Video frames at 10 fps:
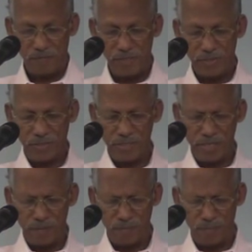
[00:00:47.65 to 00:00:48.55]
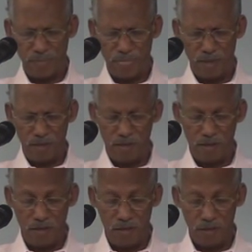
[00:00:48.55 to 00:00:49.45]
we see
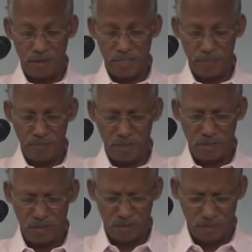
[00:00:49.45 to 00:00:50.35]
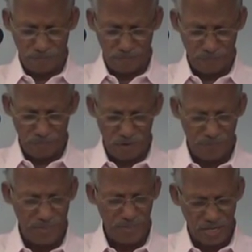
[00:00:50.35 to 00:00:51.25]
Prophet